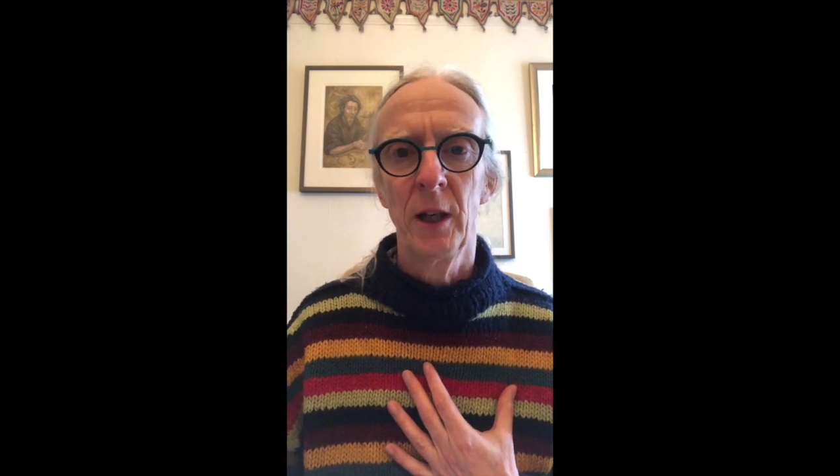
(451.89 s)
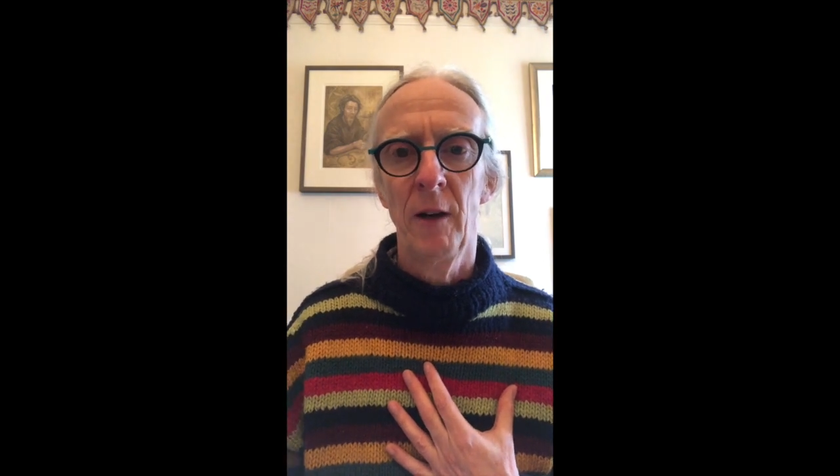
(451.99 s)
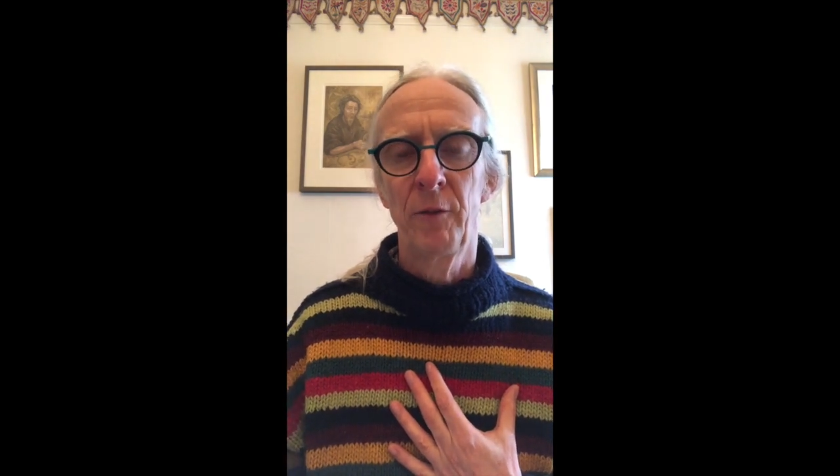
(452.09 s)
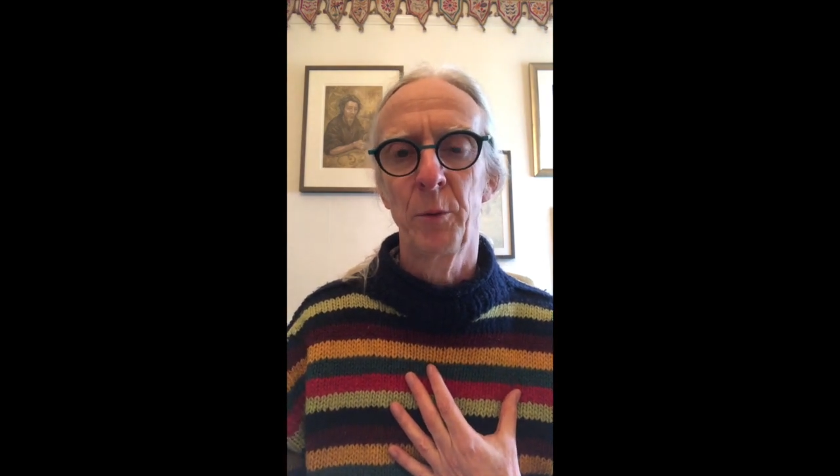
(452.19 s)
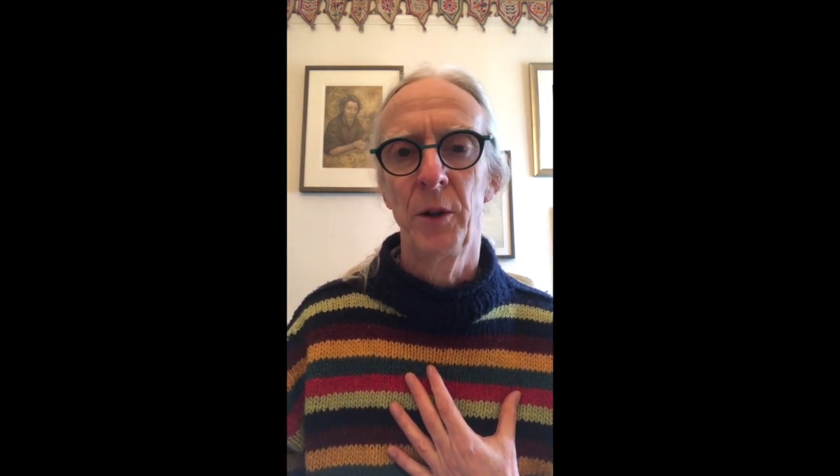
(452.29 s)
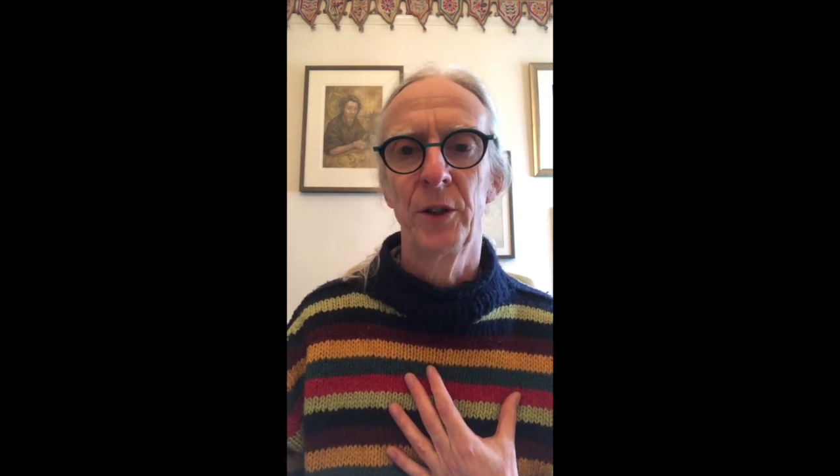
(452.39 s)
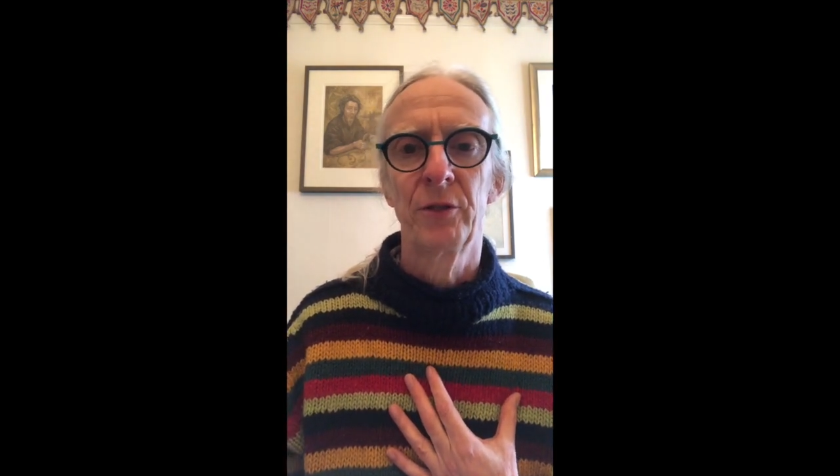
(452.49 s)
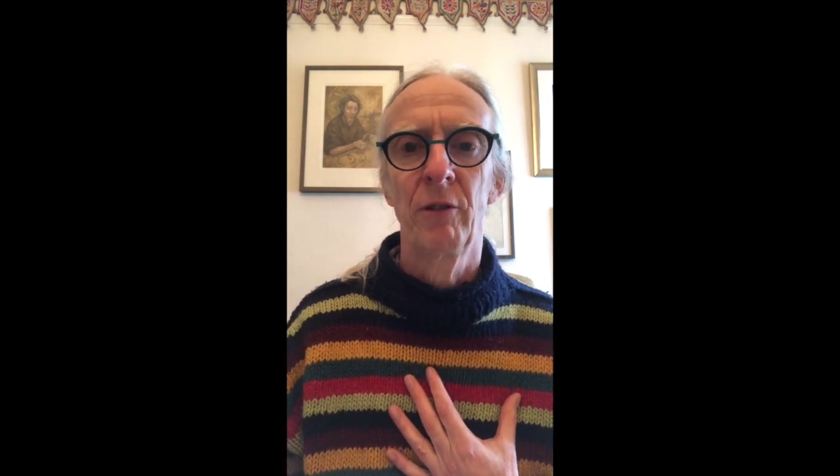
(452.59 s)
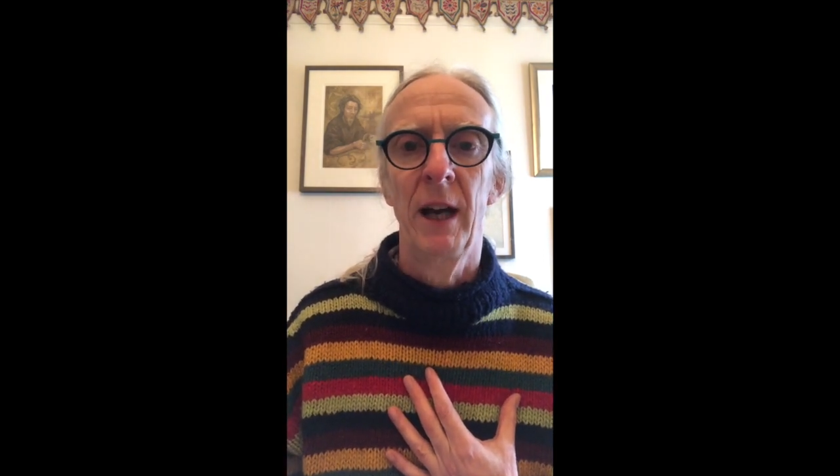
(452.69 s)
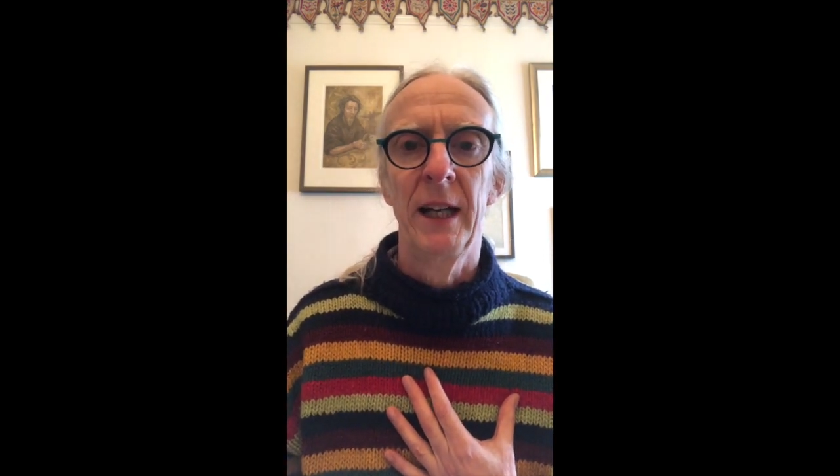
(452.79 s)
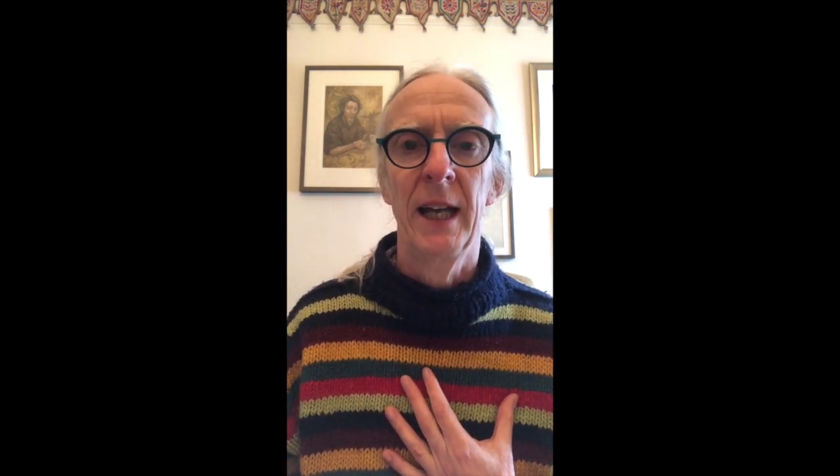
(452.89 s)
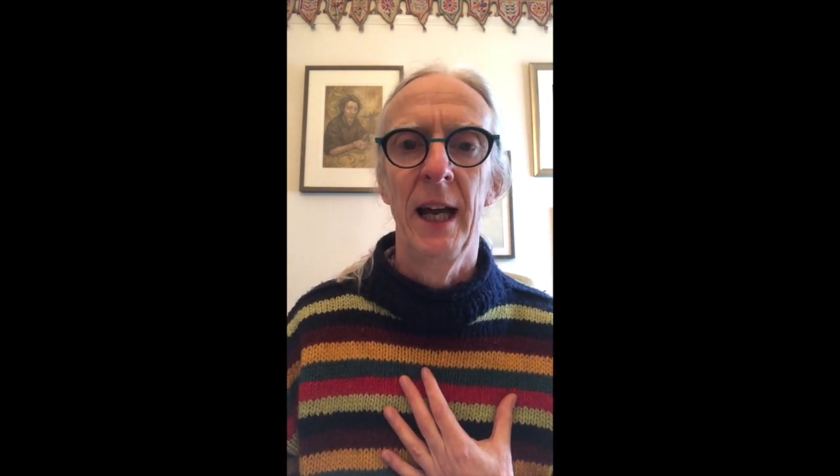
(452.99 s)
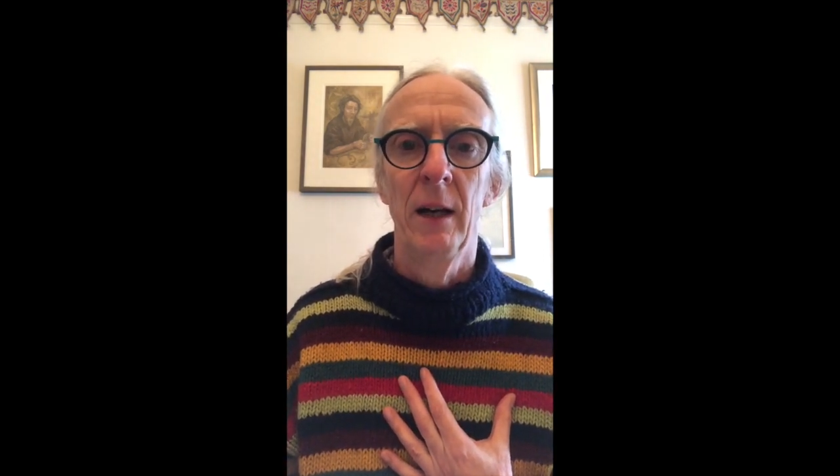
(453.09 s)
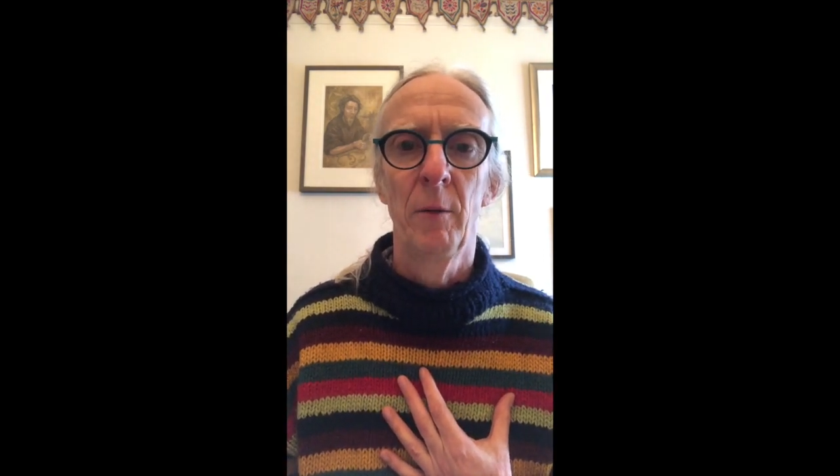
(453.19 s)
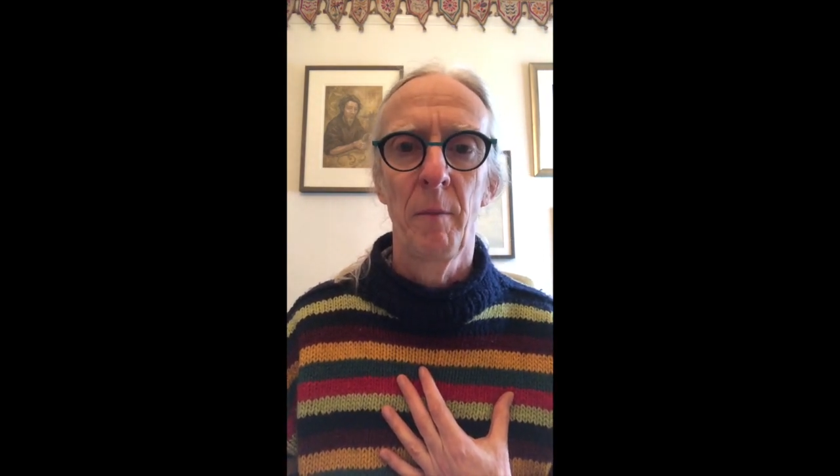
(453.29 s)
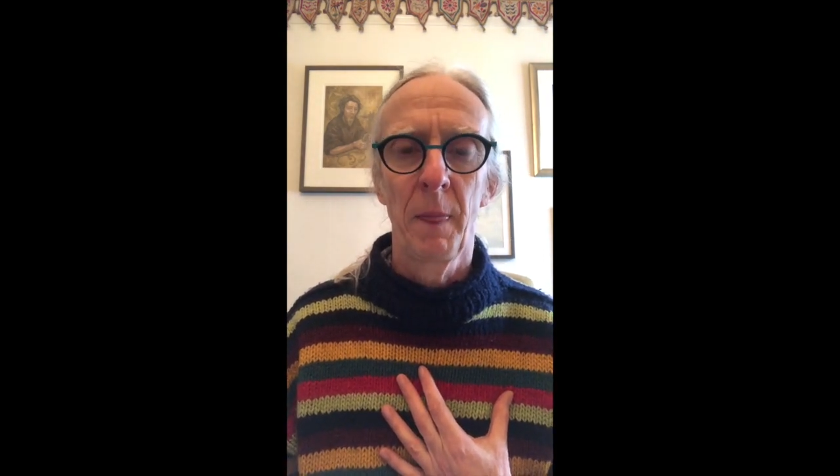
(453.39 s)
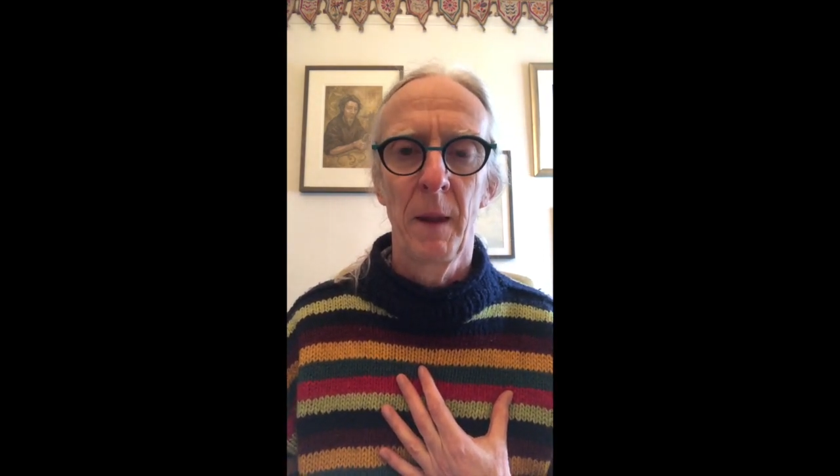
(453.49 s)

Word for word: loved ones right now,